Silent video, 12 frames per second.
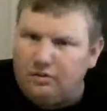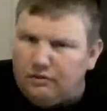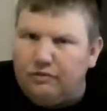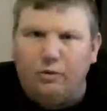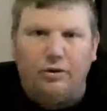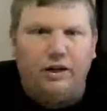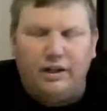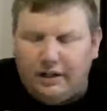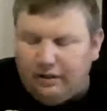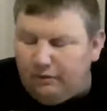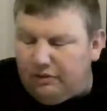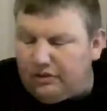the forty.
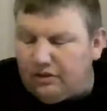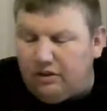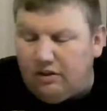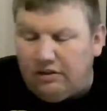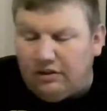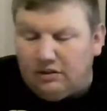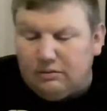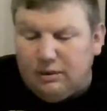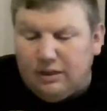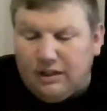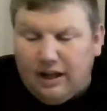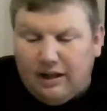Again, we just already talked
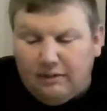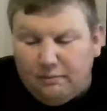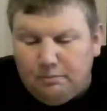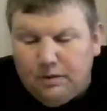about that.